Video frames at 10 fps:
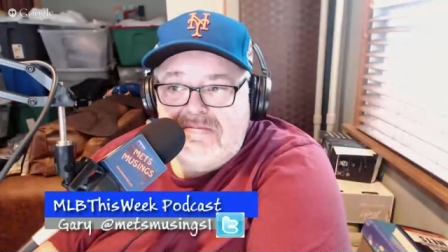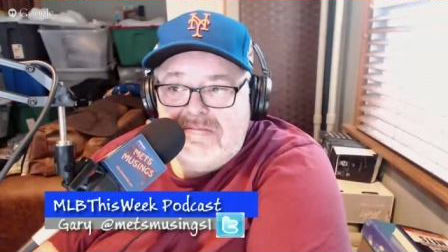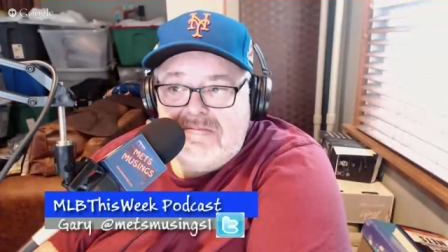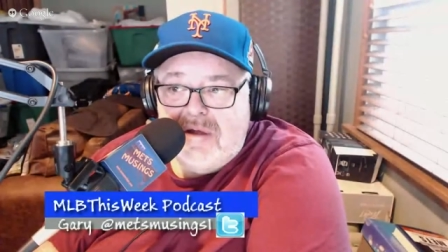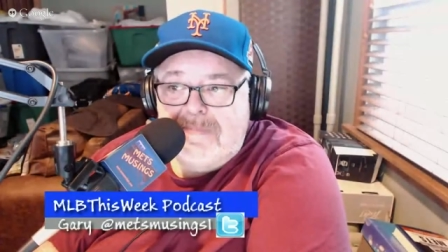
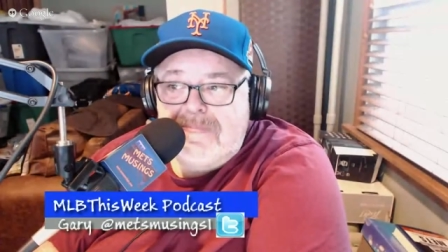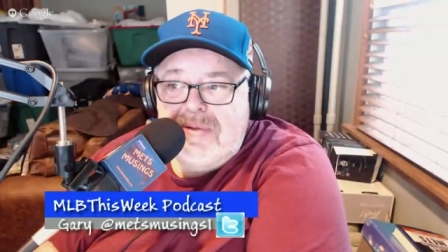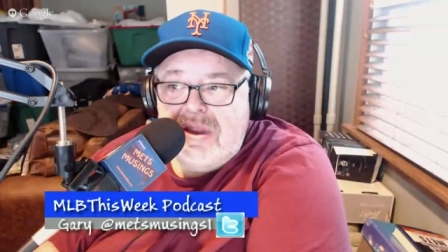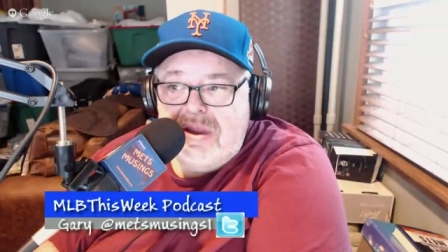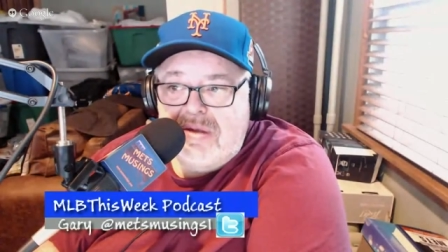
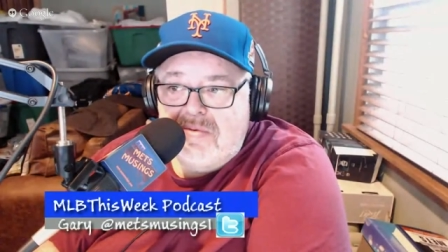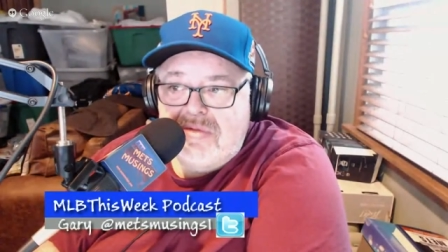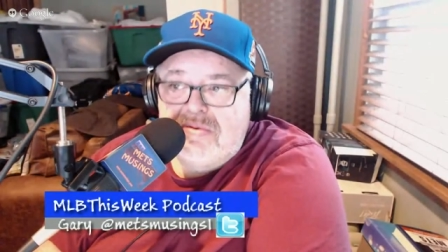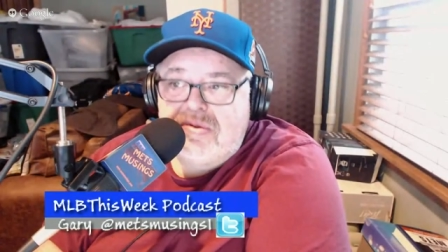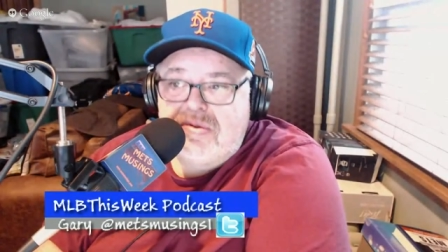opinion, whether
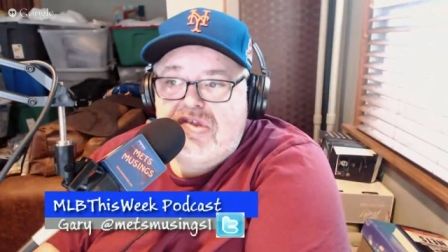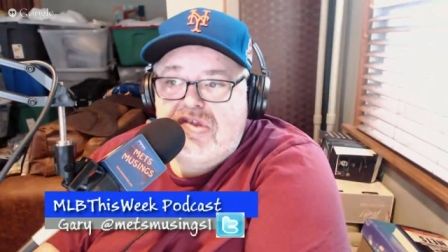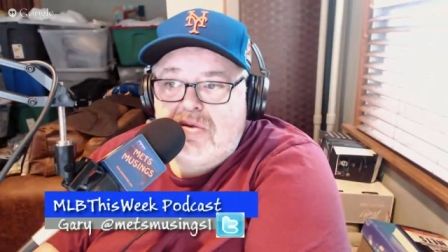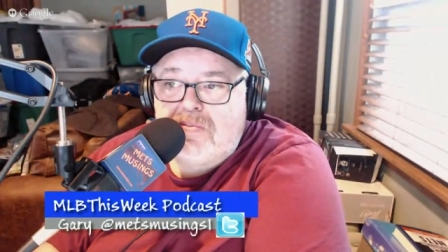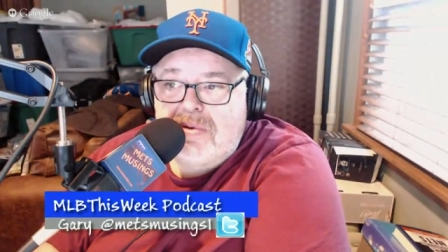it's
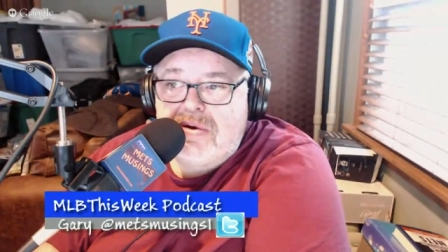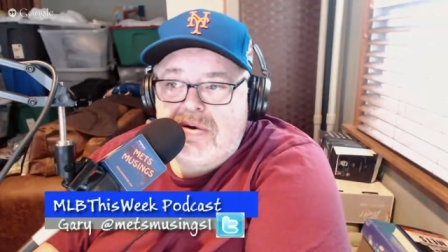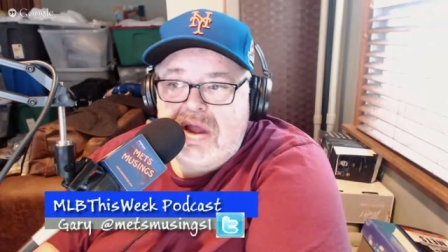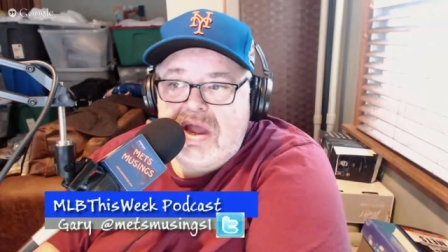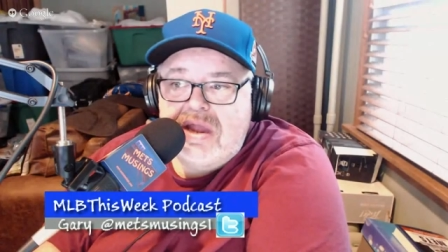stupid or
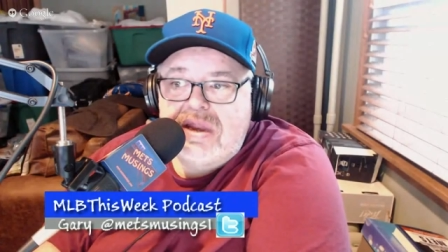not.